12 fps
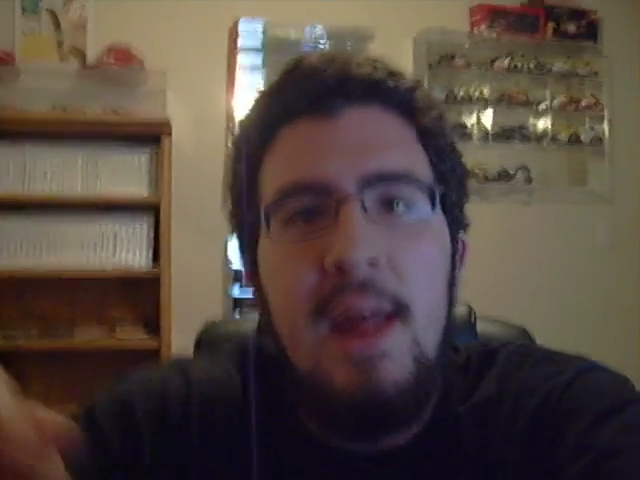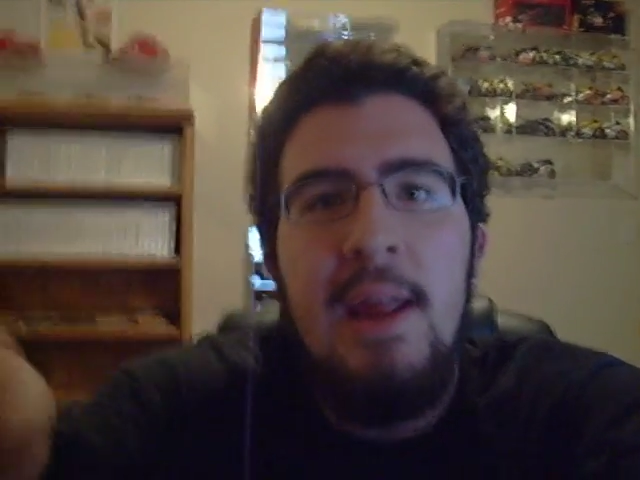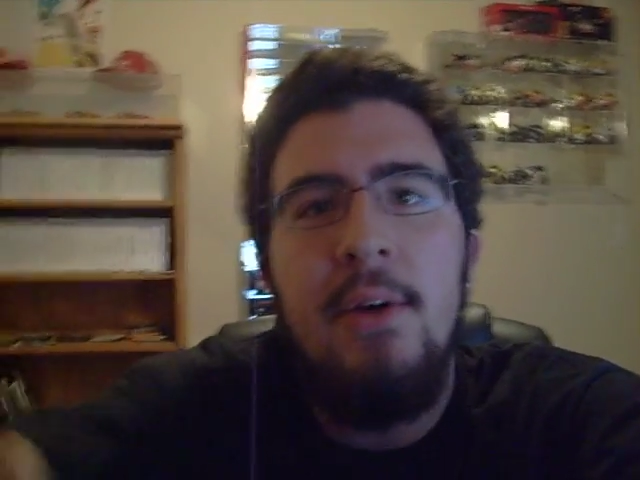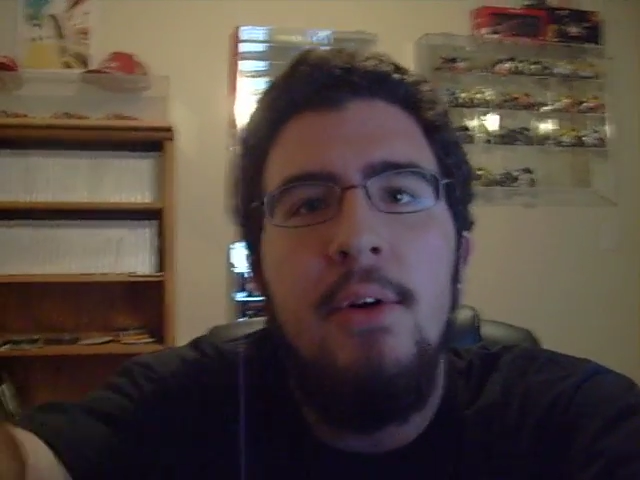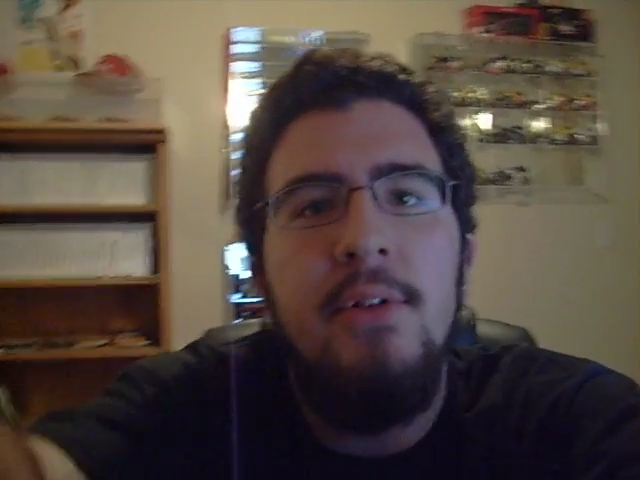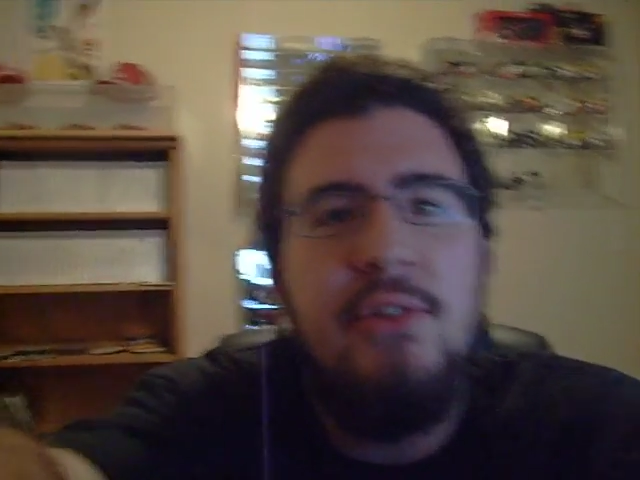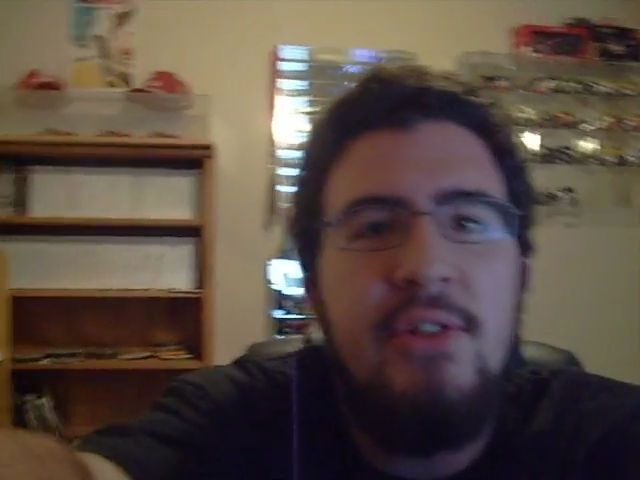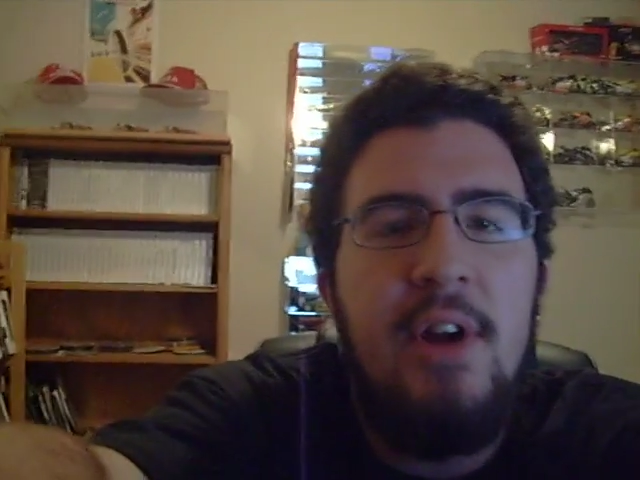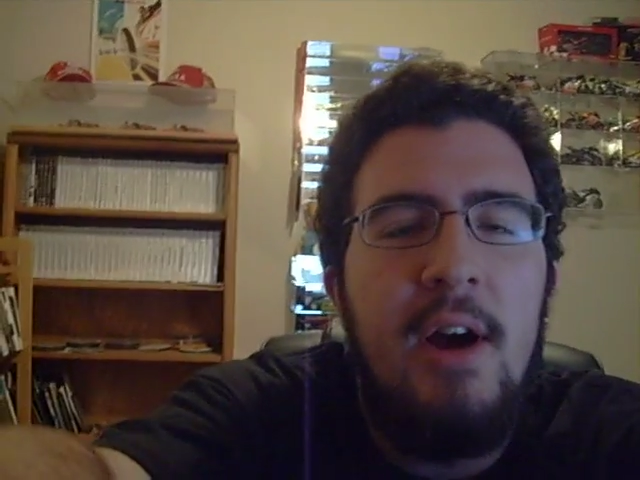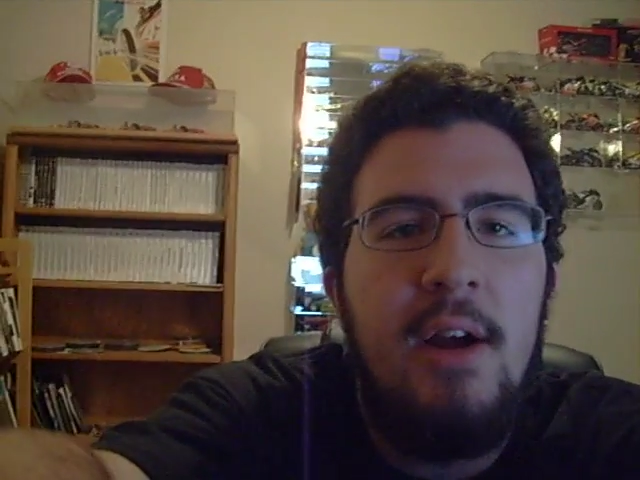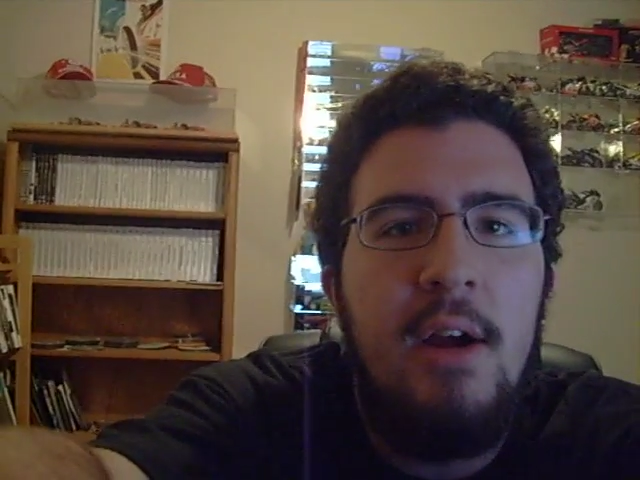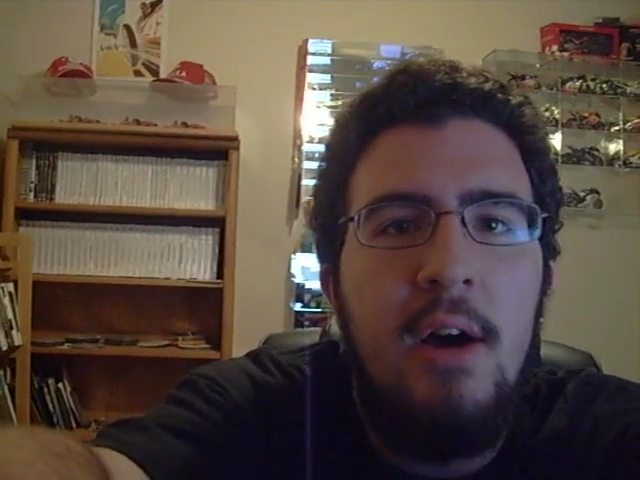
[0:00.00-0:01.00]

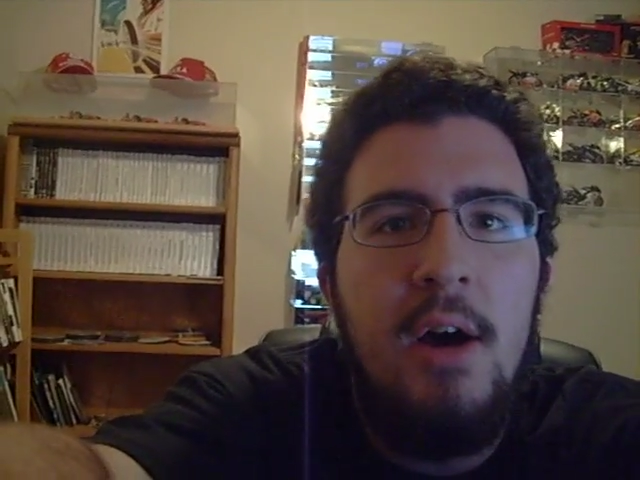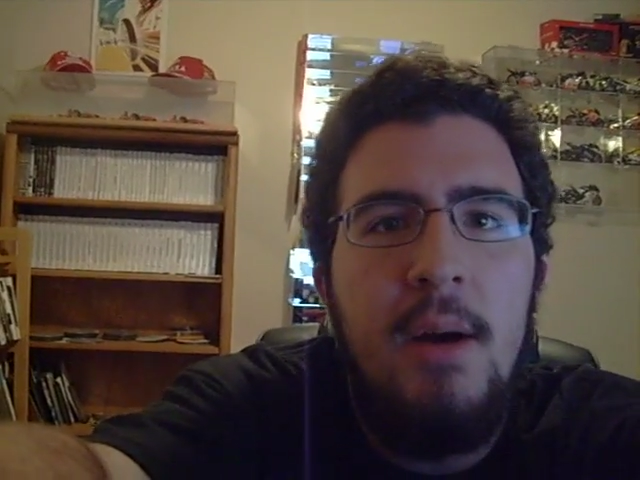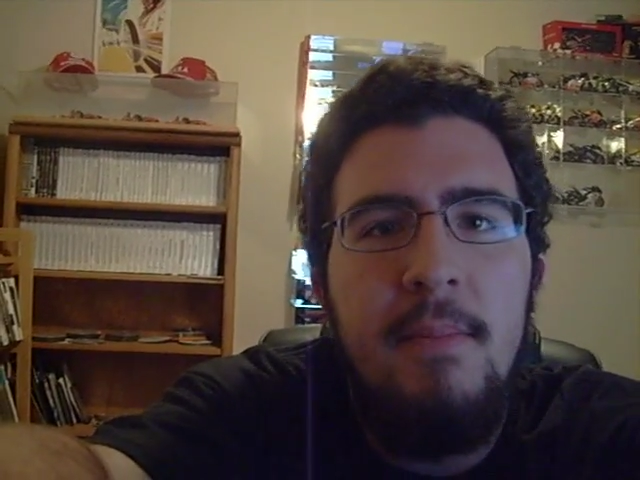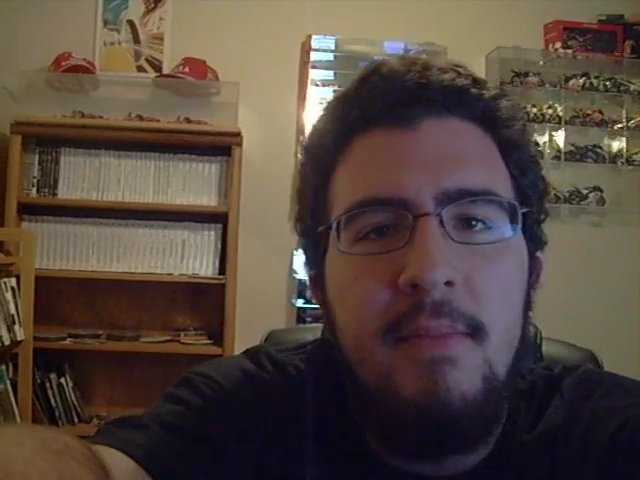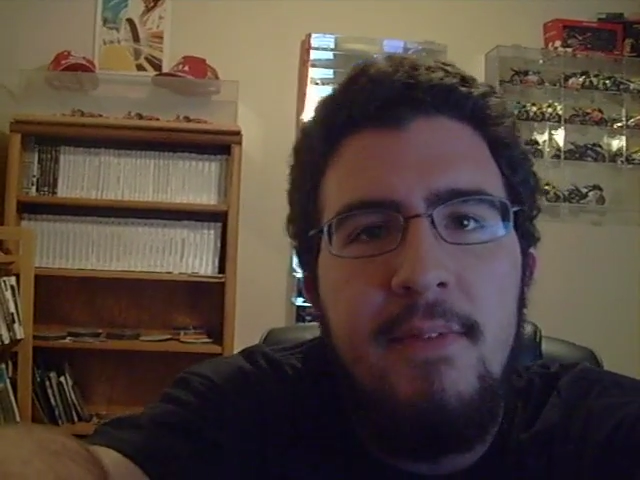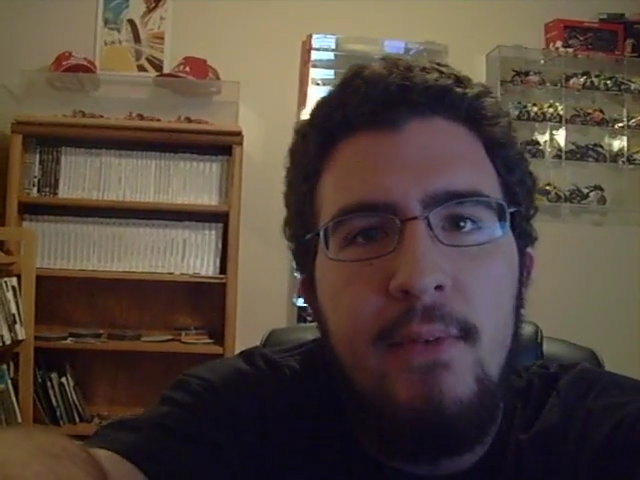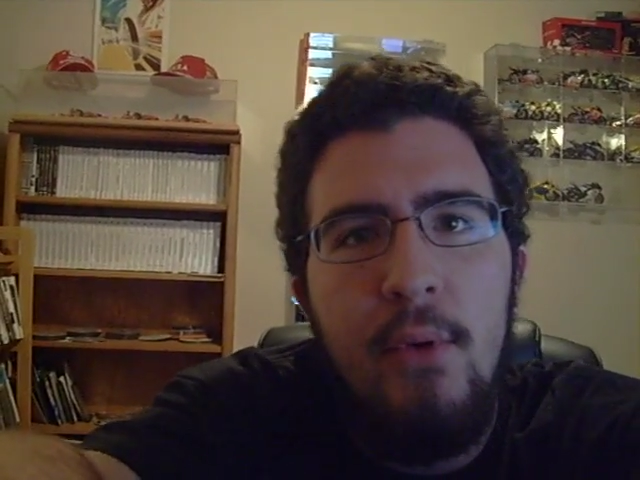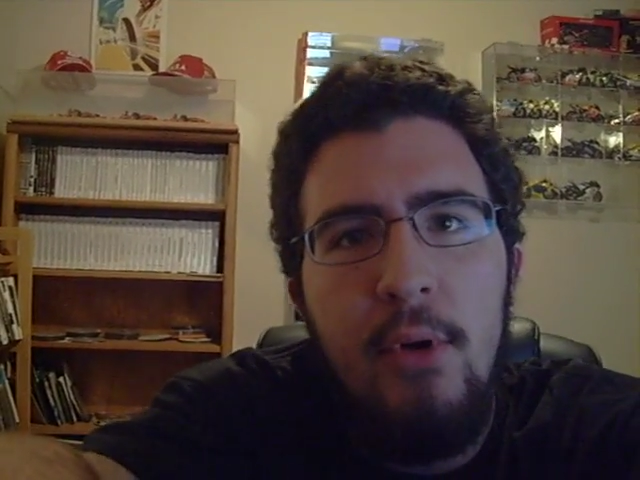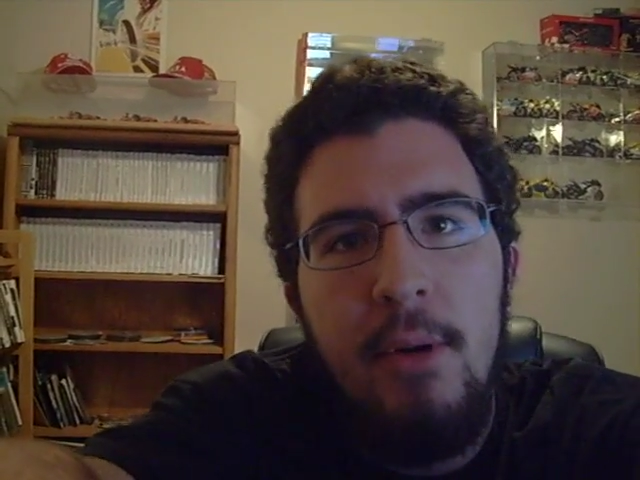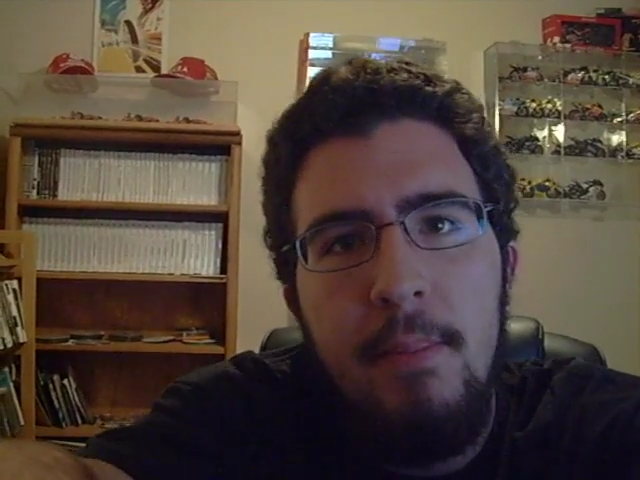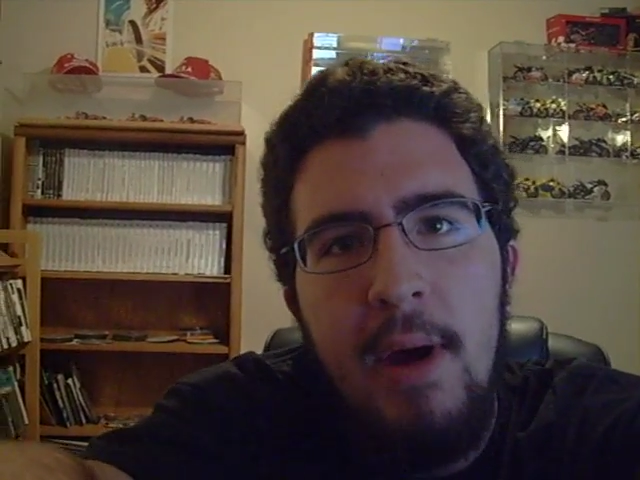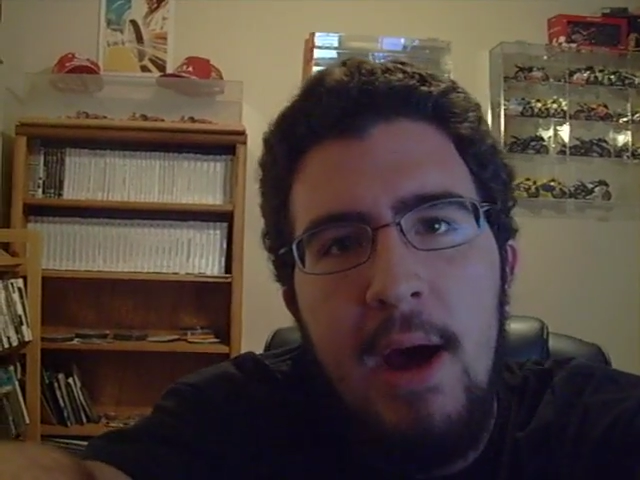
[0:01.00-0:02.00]
angles.com
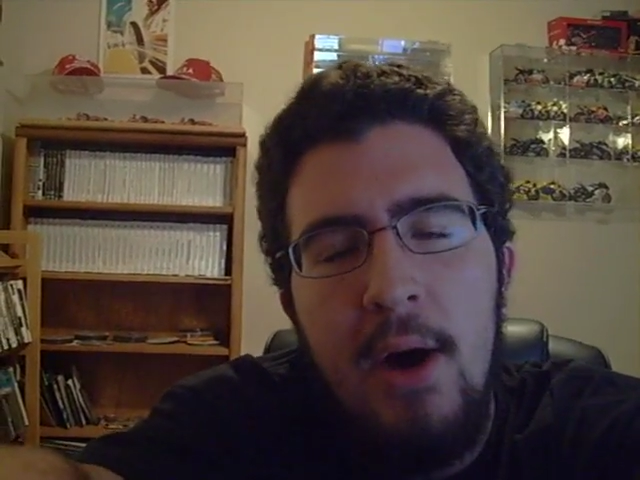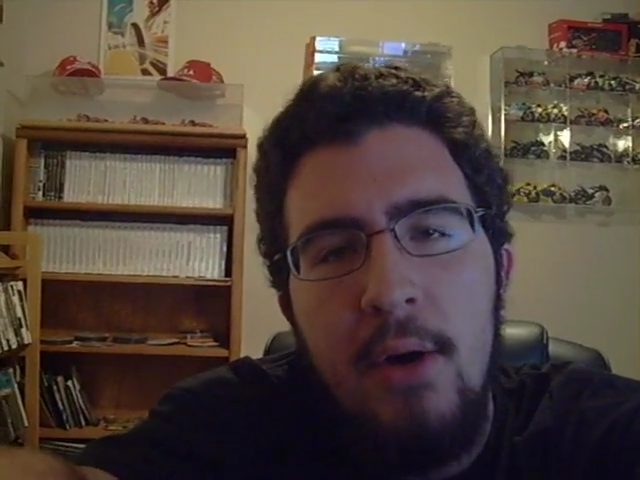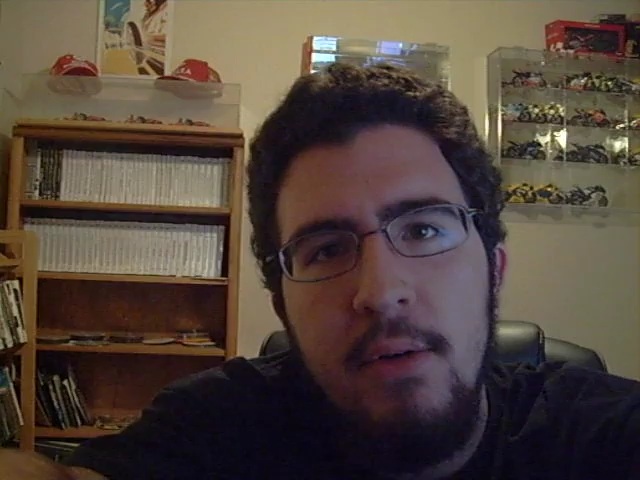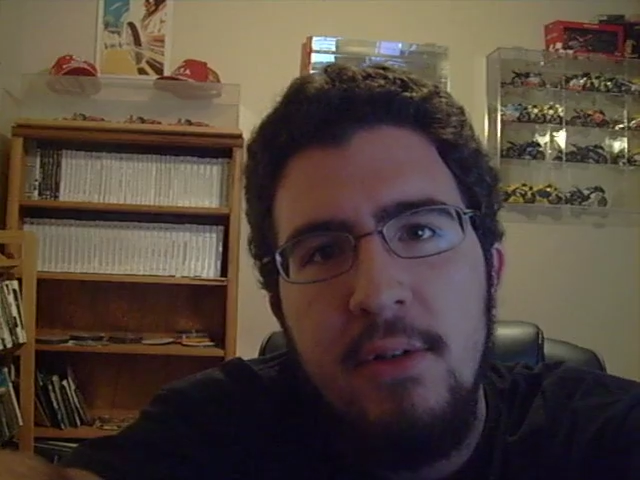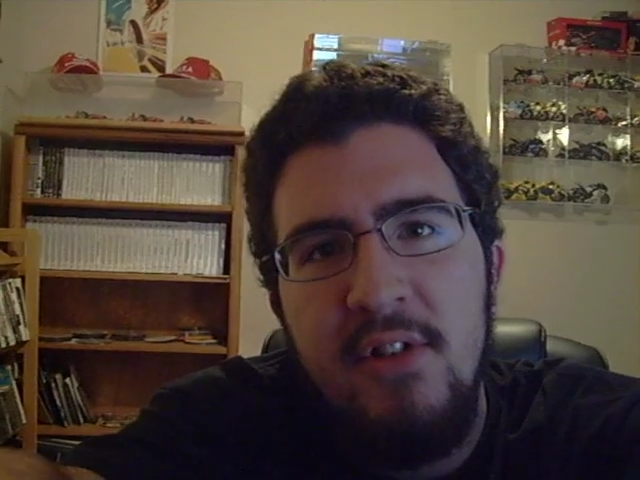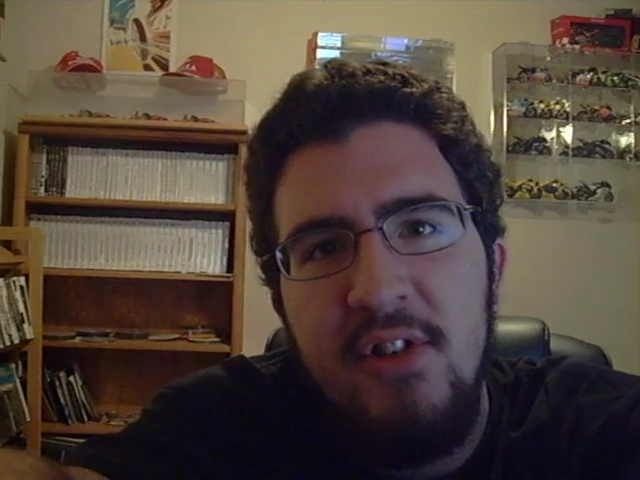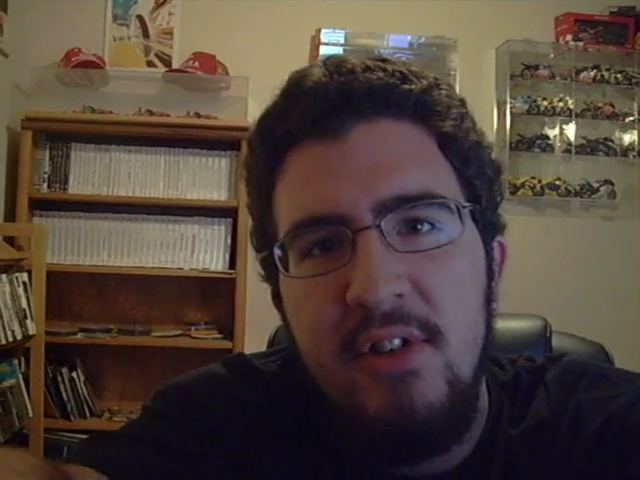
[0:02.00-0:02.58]
for about